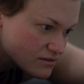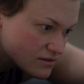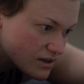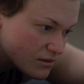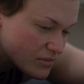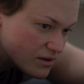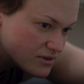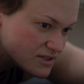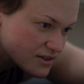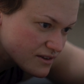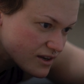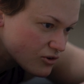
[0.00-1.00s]
and maybe
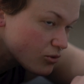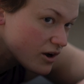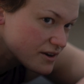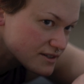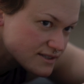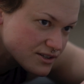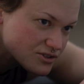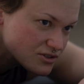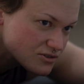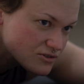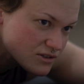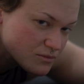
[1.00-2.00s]
done like quad
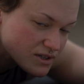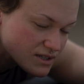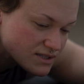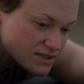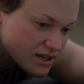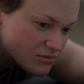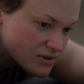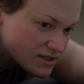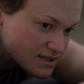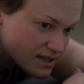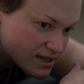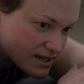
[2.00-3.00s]
extensions or something instead
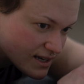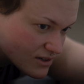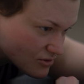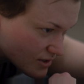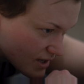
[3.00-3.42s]
because I can't handle